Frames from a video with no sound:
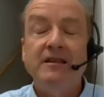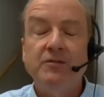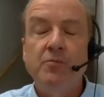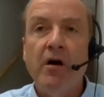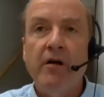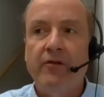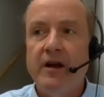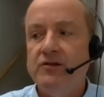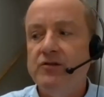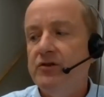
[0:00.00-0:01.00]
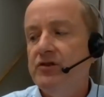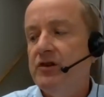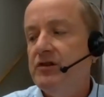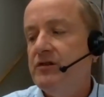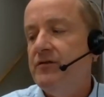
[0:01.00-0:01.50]
this is my phrase, not the
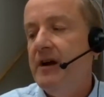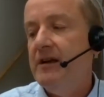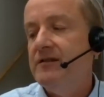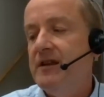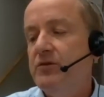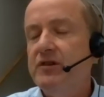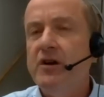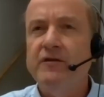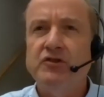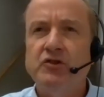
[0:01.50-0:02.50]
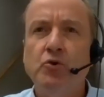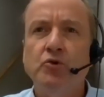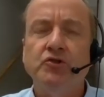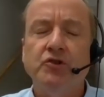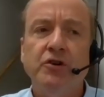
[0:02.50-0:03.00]
judge's phrase, there was a kind of
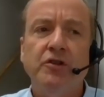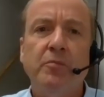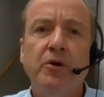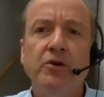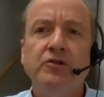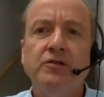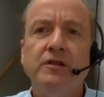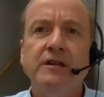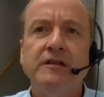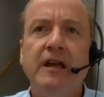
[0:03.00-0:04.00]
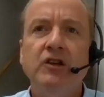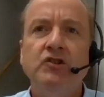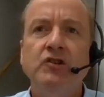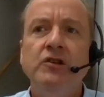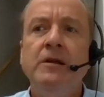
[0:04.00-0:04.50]
scorched earth approach to the
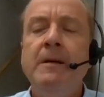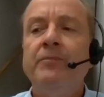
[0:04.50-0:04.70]
litigation.